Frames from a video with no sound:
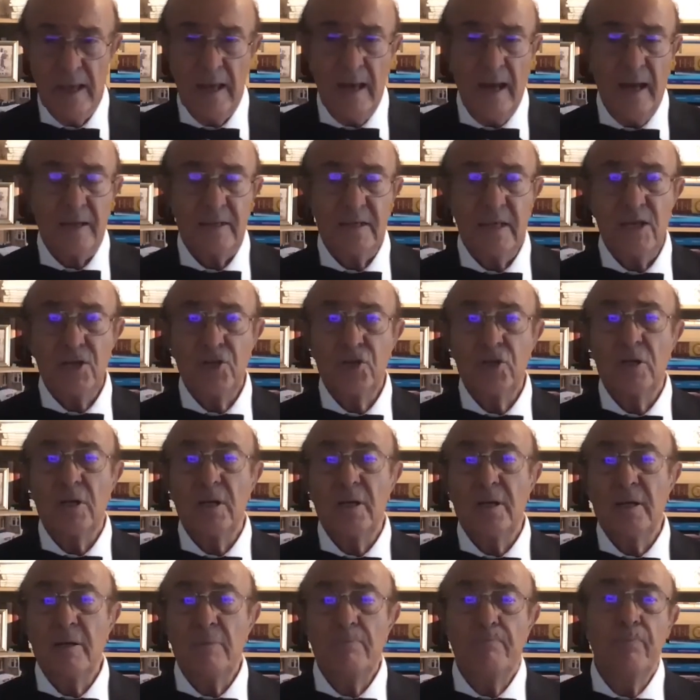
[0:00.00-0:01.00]

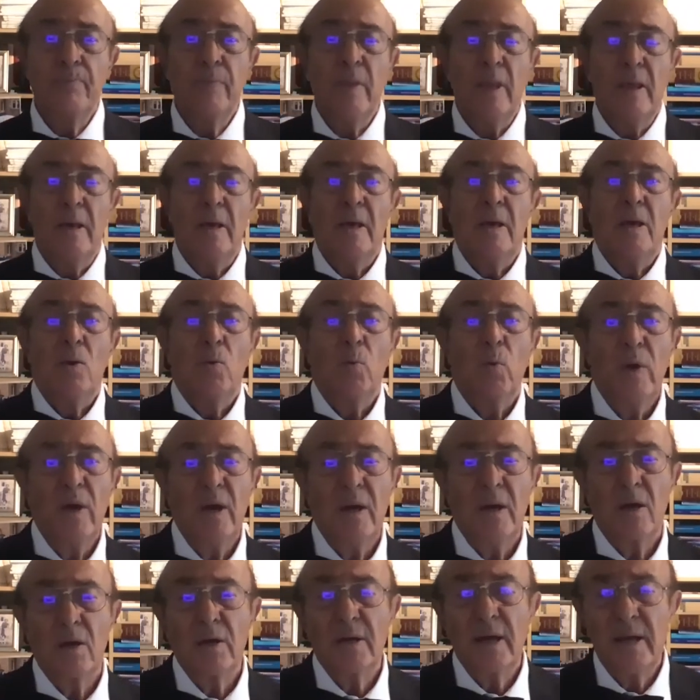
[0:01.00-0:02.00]
Additionally,
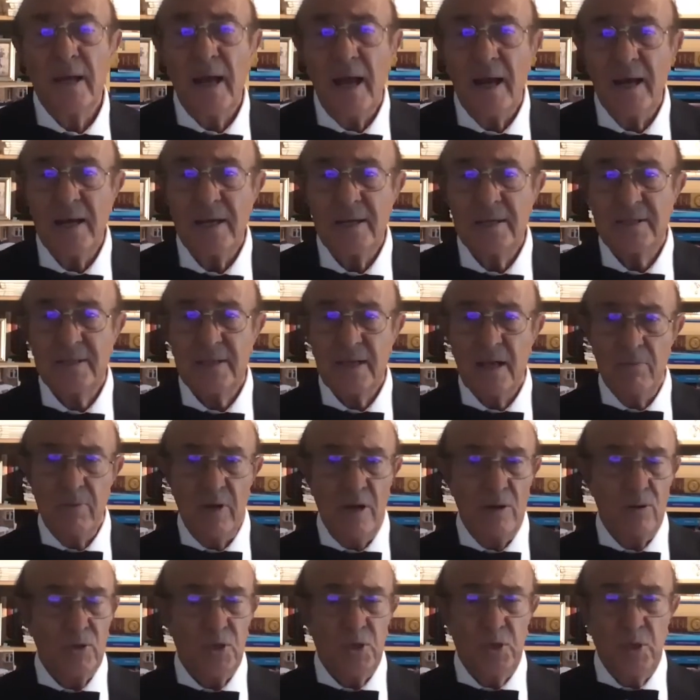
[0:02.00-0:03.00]
we organized
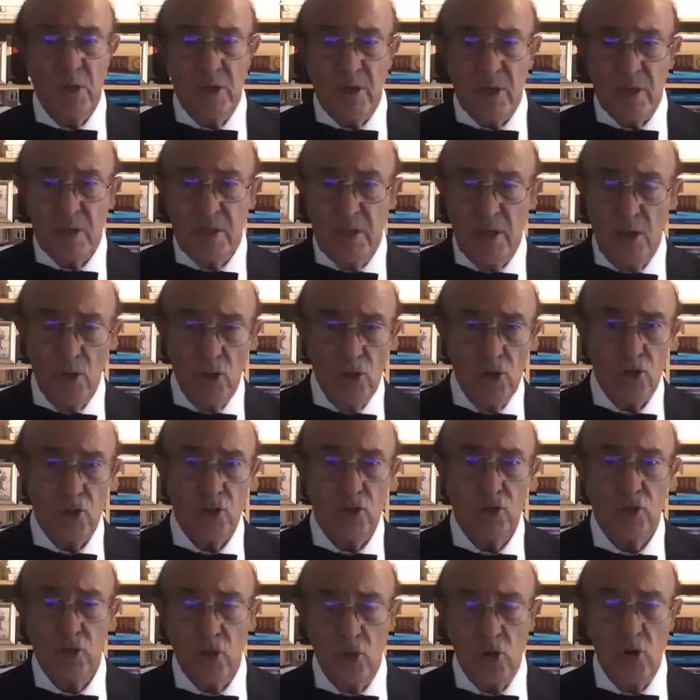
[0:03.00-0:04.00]
about 30 or
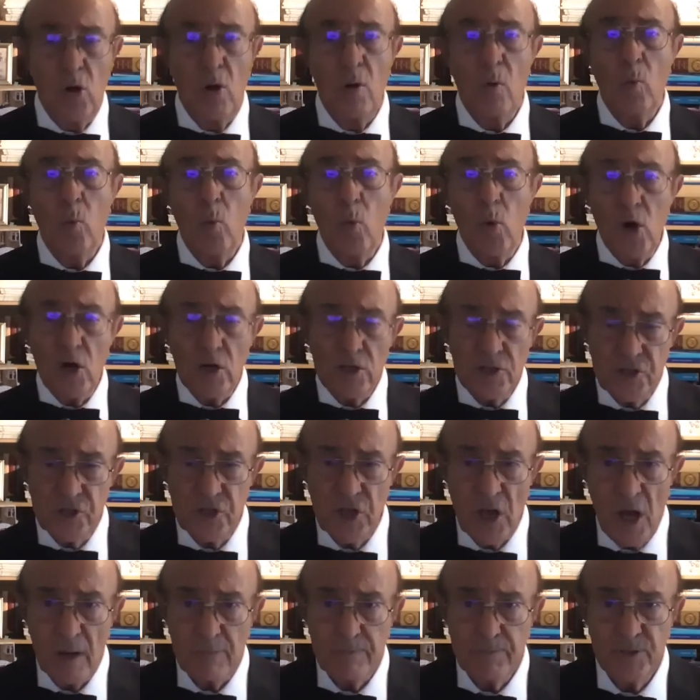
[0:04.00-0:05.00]
so
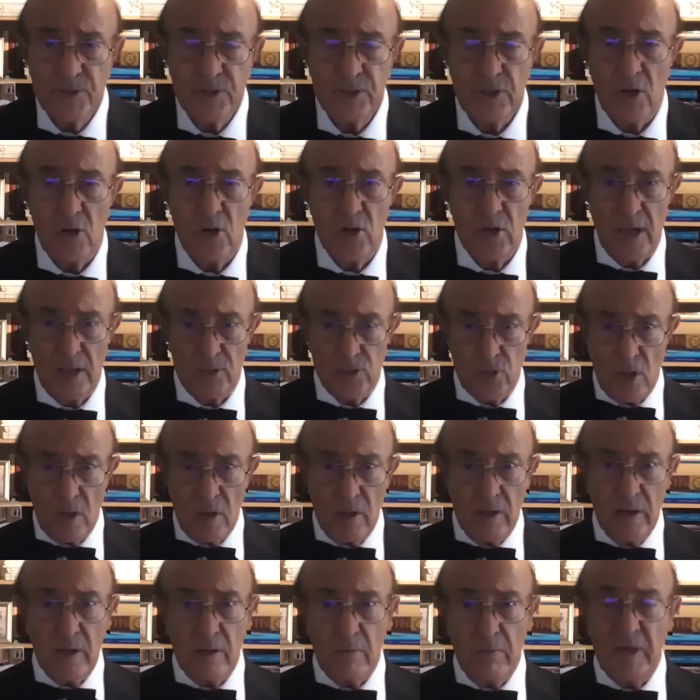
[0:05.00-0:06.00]
workshops on
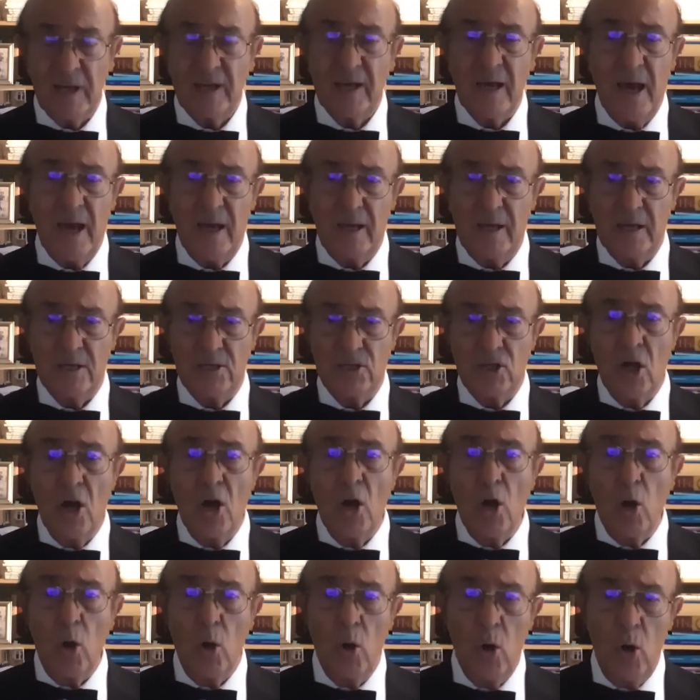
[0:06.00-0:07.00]
hadronic mechanics
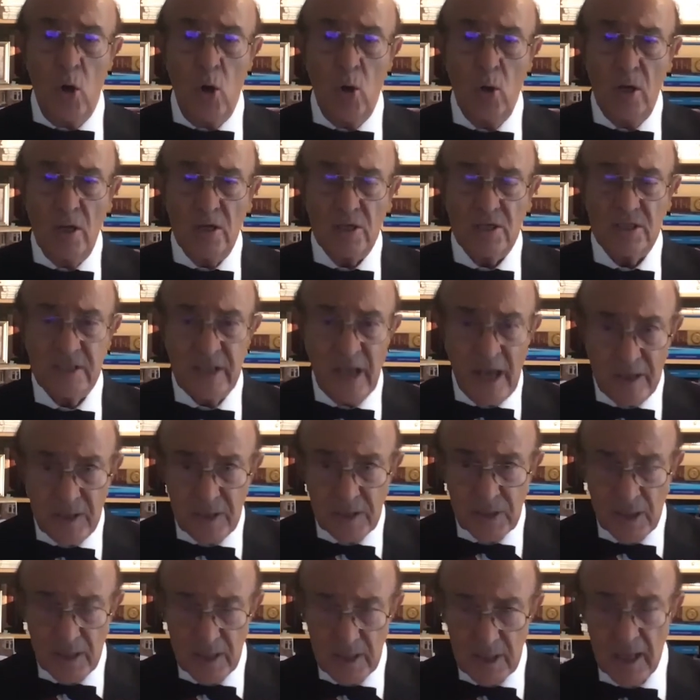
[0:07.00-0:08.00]
all
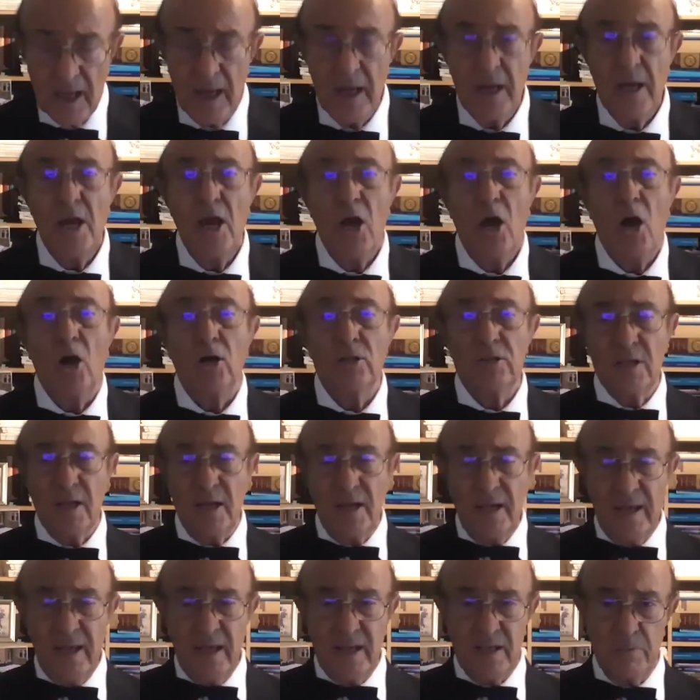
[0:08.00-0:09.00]
centered on the
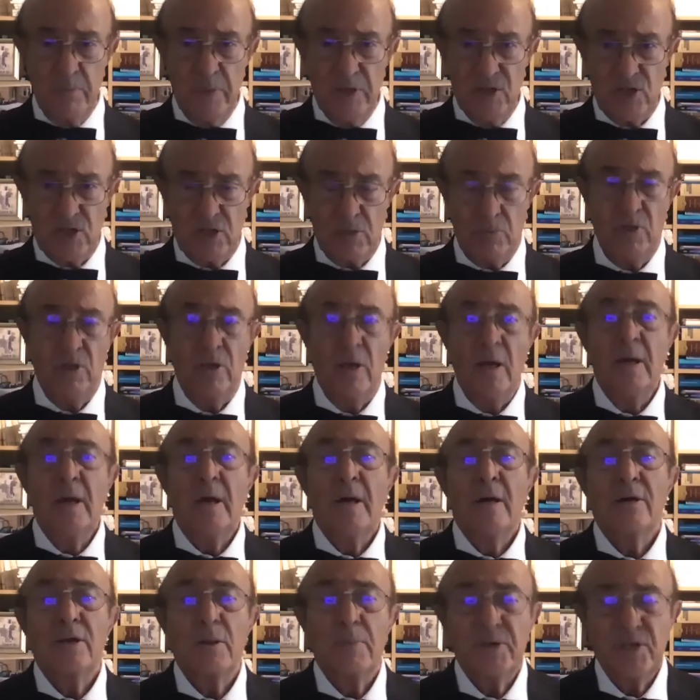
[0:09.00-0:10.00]
Lie admissible
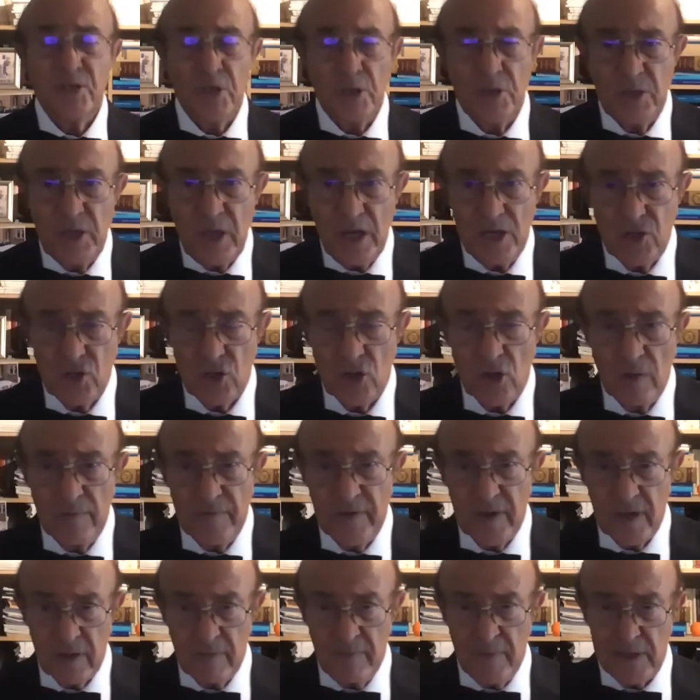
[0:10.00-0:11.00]
representation of
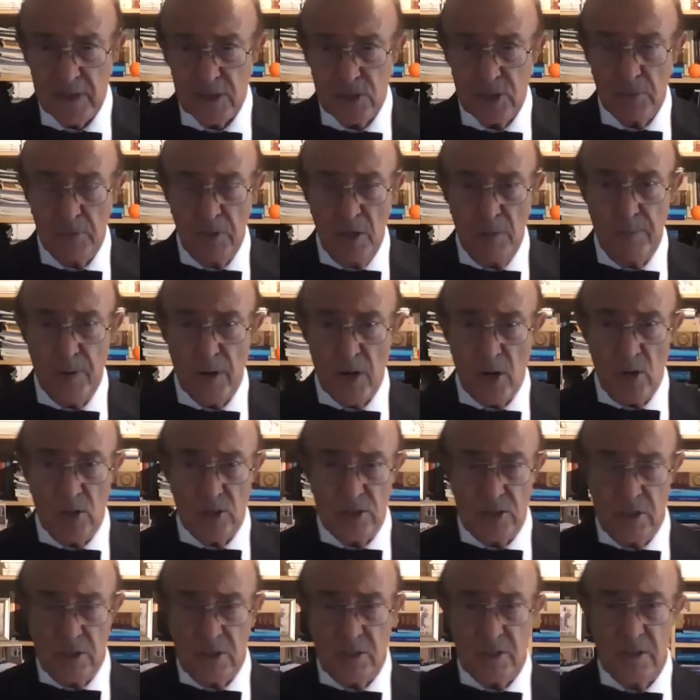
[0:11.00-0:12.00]
irreversible
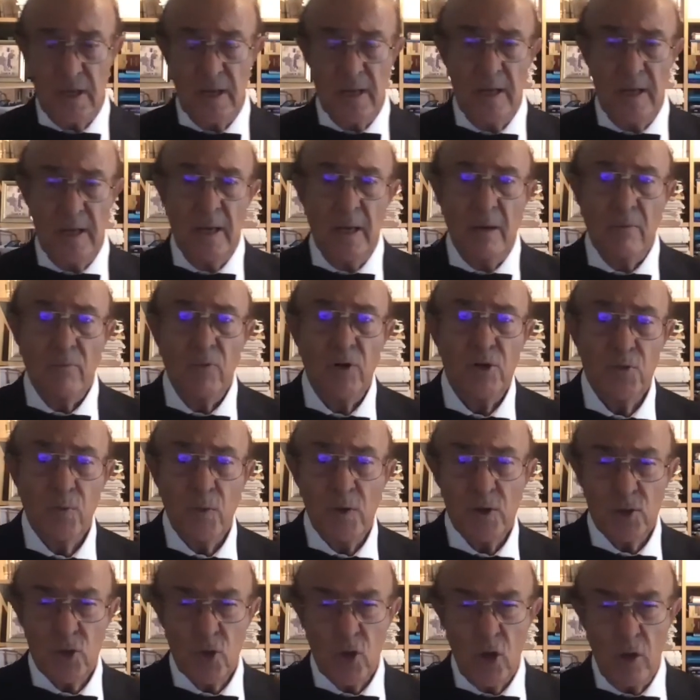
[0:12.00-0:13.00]
process, which
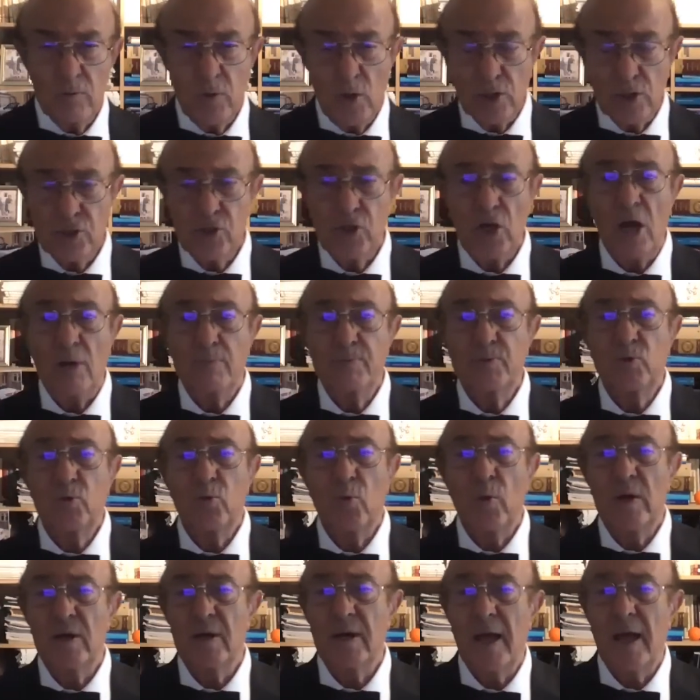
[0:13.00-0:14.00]
workshops
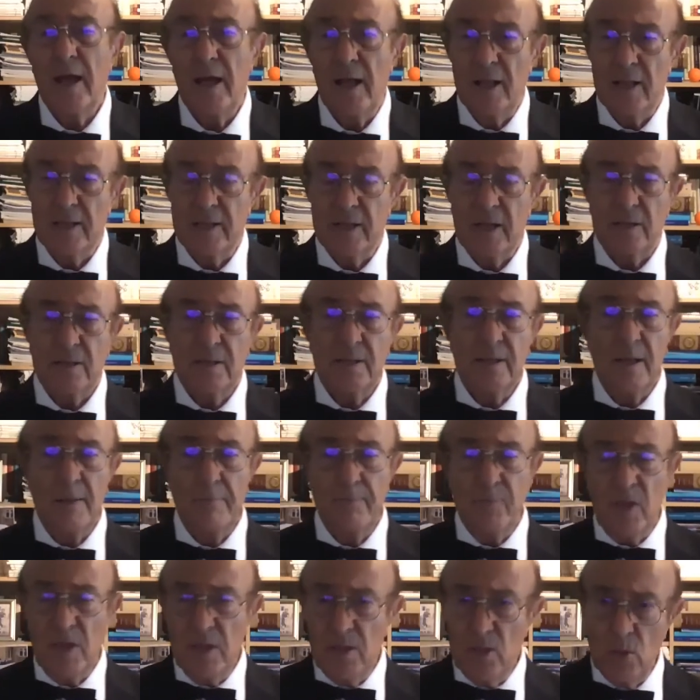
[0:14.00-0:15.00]
were held at,
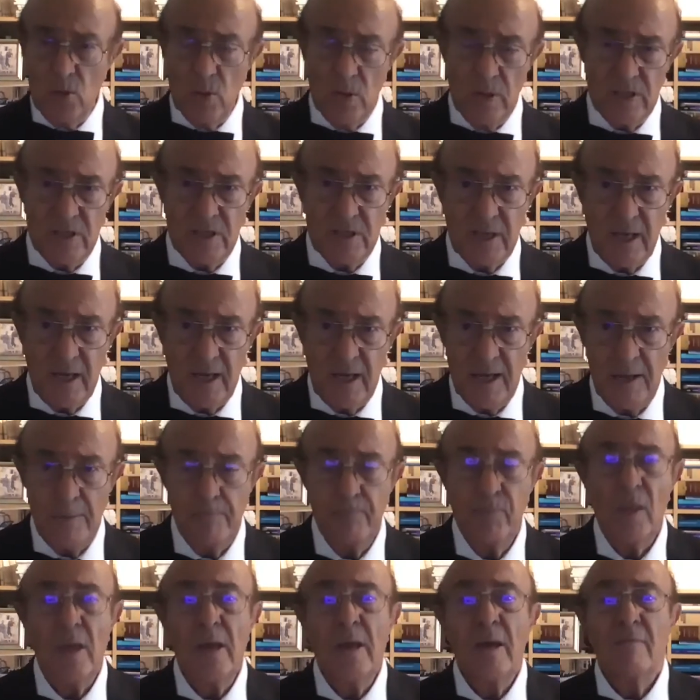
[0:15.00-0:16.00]
um, in USA,
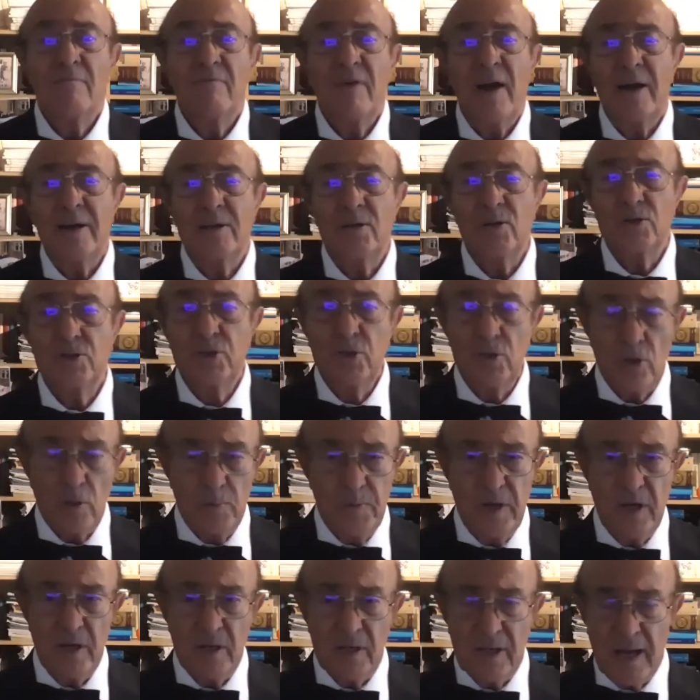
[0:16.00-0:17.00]
various
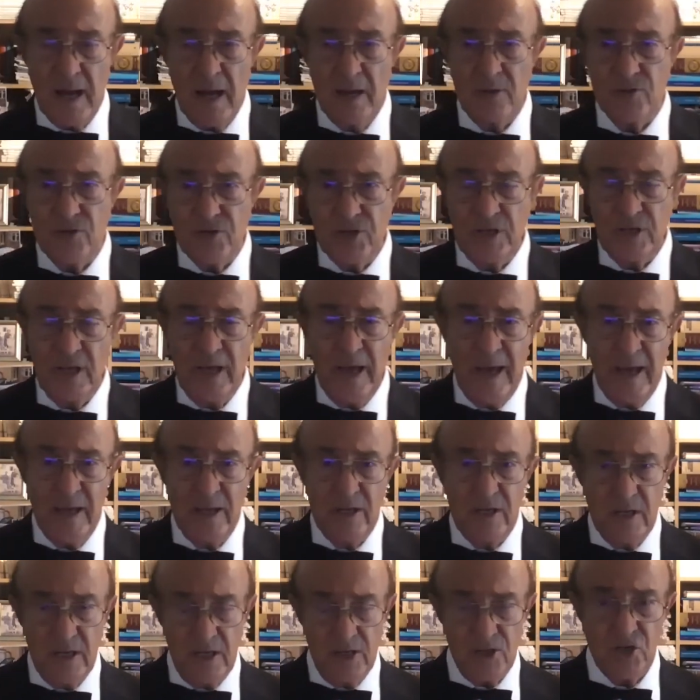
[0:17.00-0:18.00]
European countries,
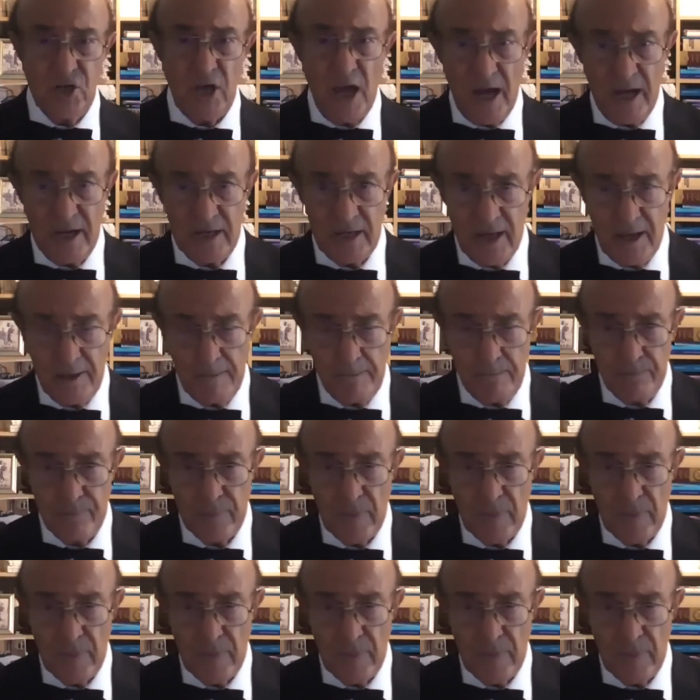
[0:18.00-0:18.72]
and China.